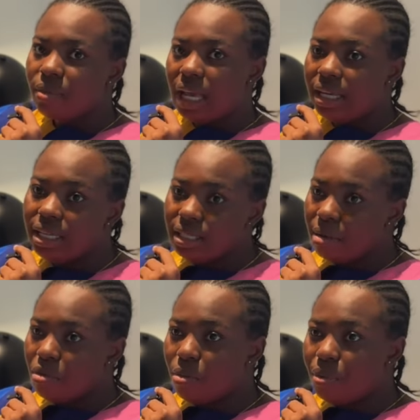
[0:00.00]
and hit
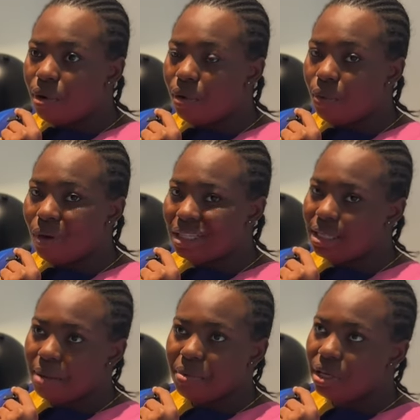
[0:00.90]
them up on
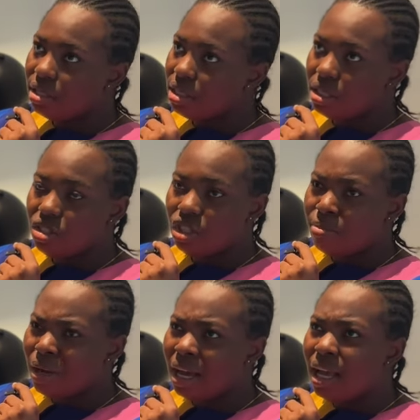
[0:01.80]
WhatsApp. It's
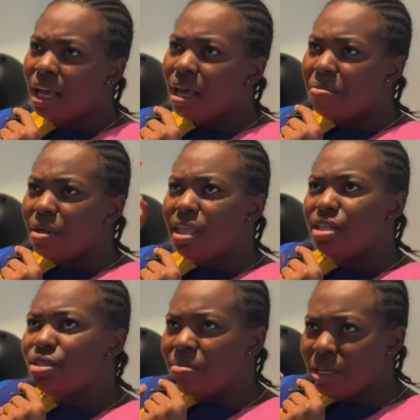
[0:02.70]
cheaper. But
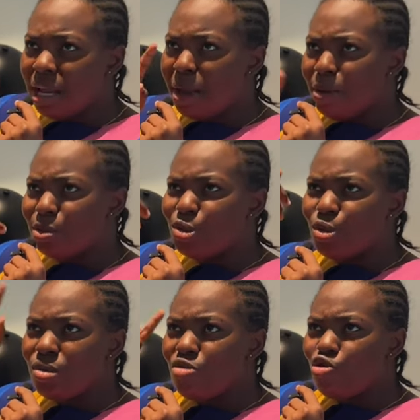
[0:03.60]
there's something I
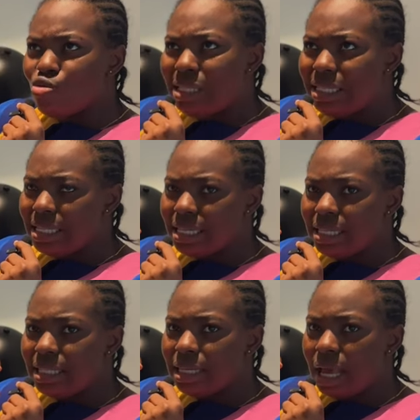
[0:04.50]
also
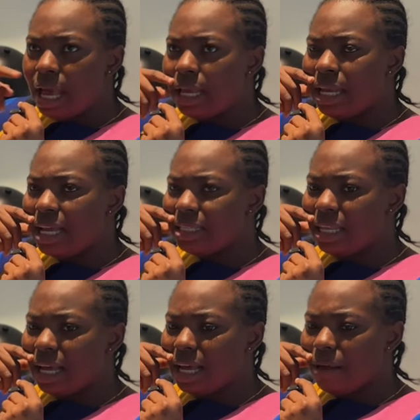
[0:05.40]
noticed, and that's
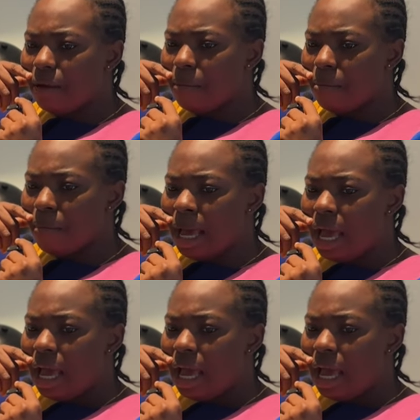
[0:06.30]
that um,